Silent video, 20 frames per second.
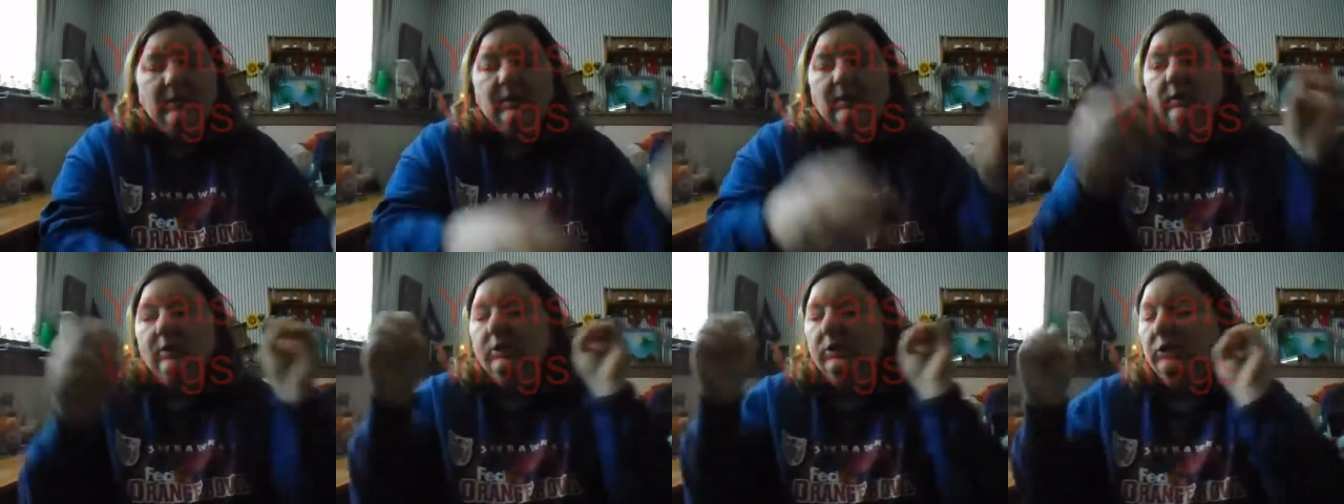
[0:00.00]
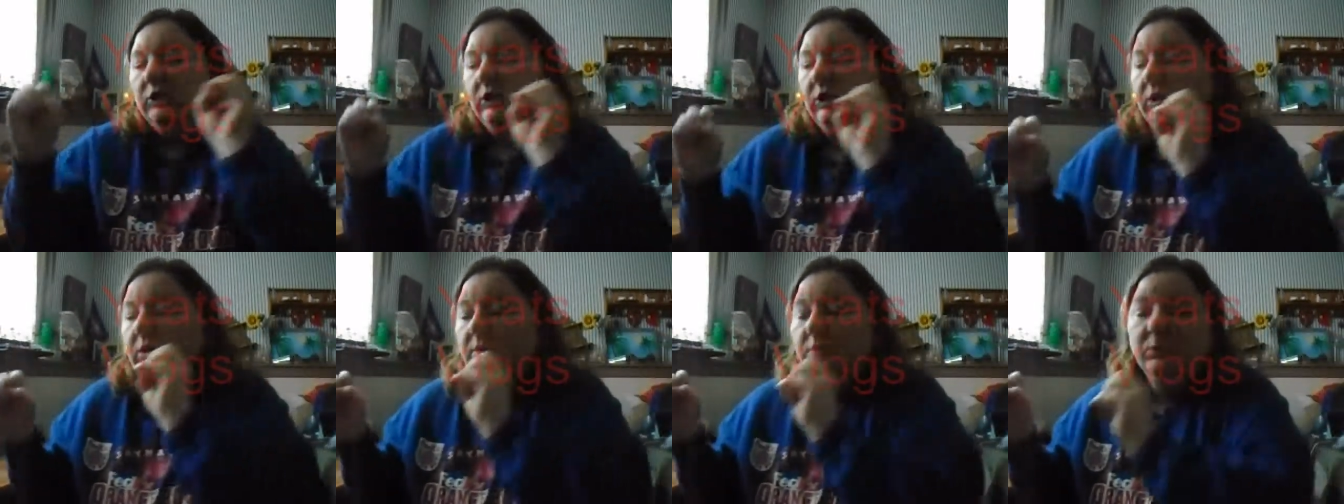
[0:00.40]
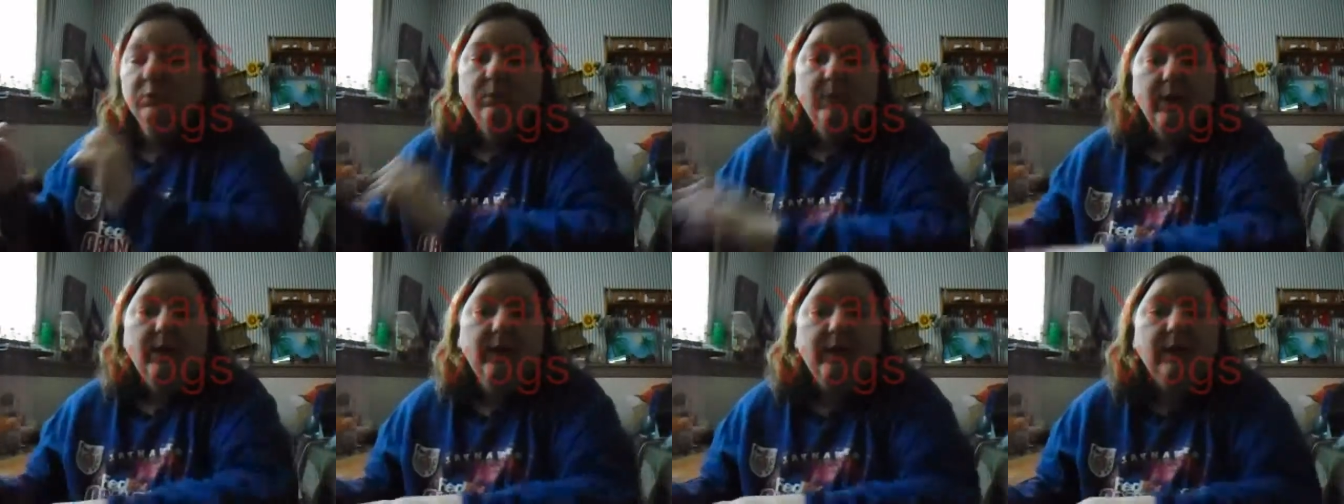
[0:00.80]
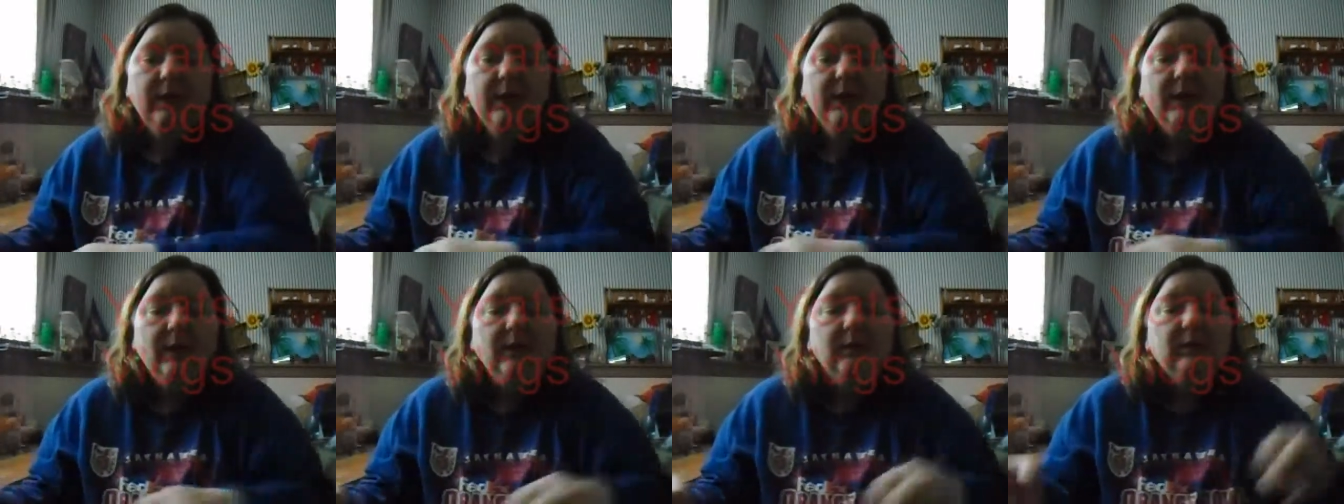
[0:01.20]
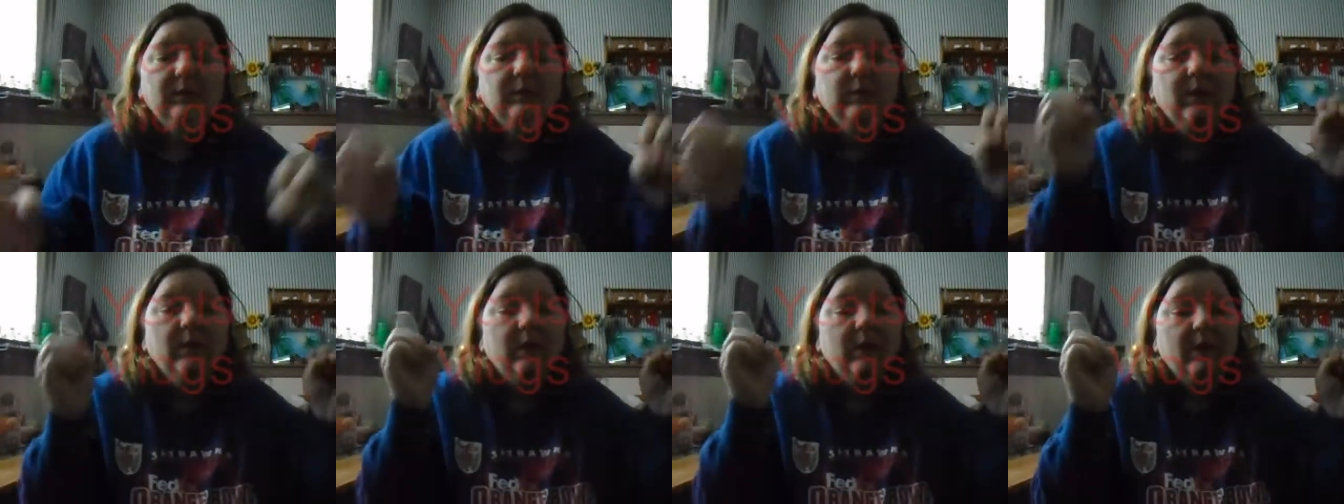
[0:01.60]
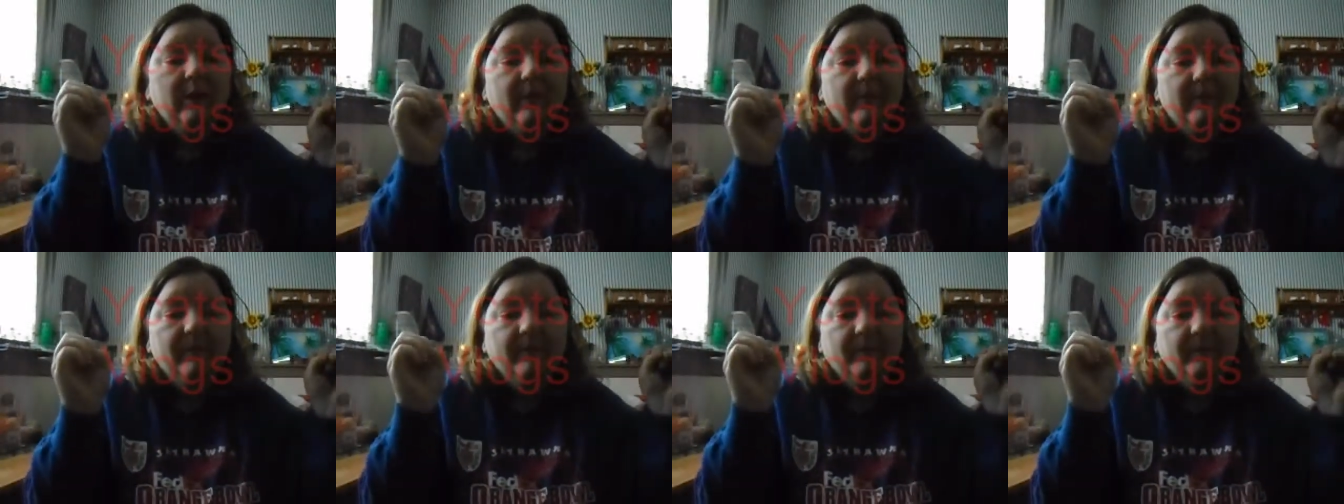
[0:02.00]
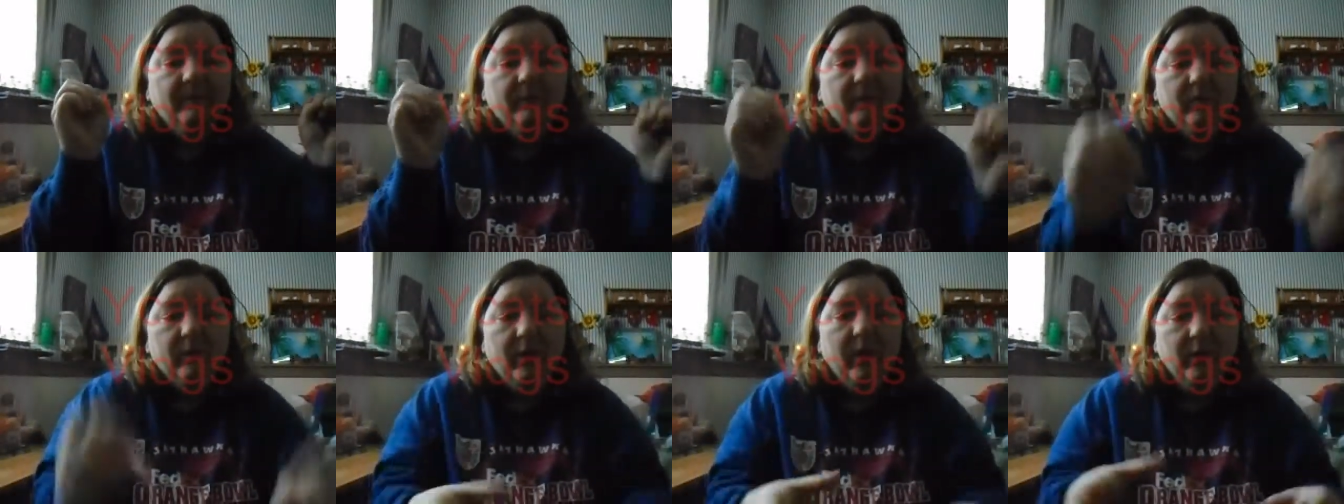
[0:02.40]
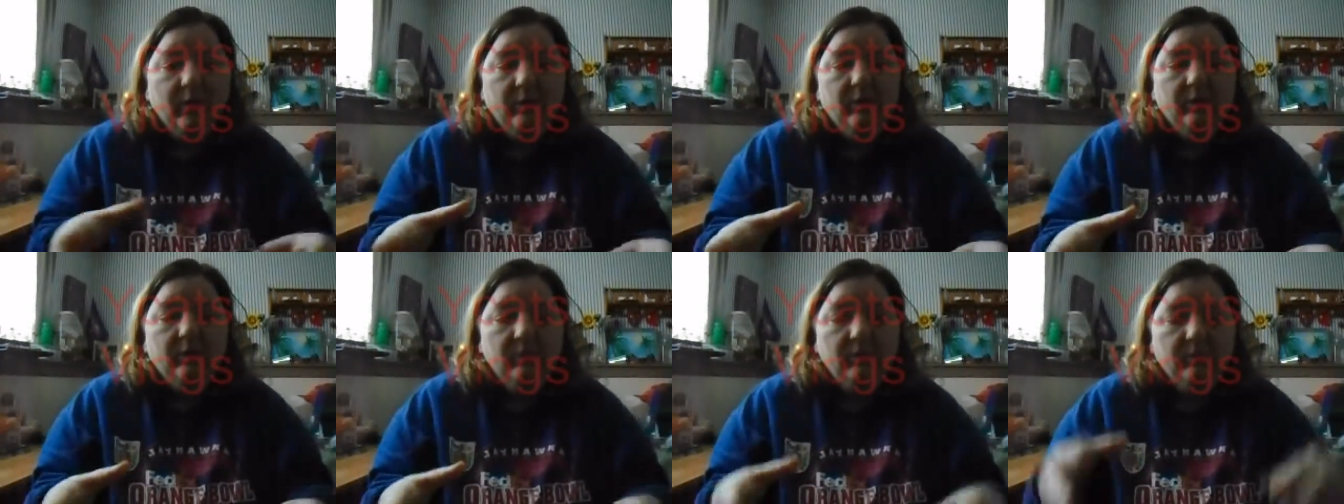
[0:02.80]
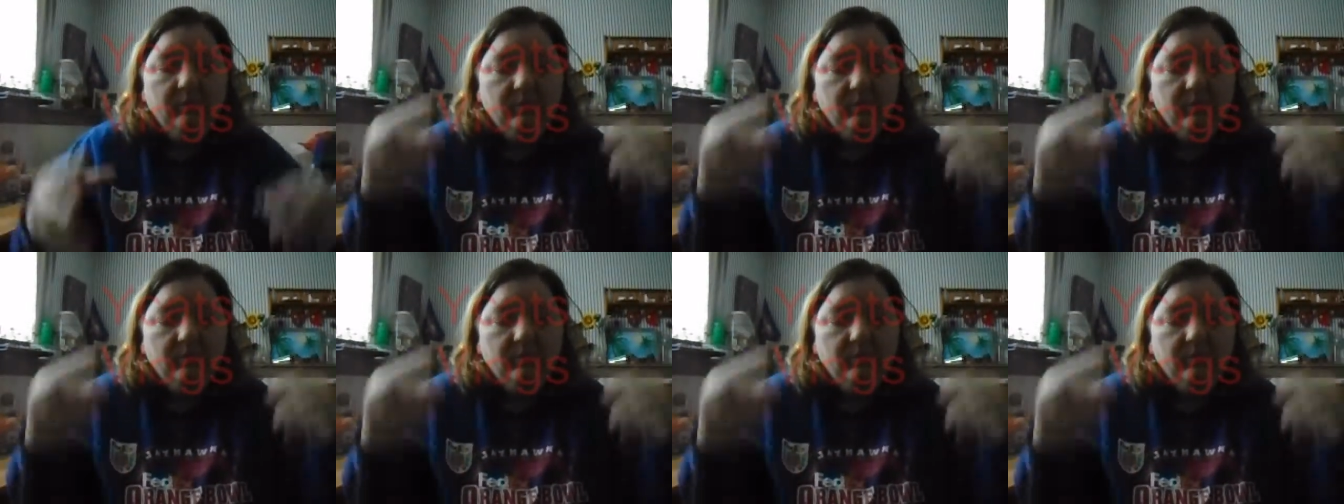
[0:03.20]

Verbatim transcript: She was wearing this. Can you,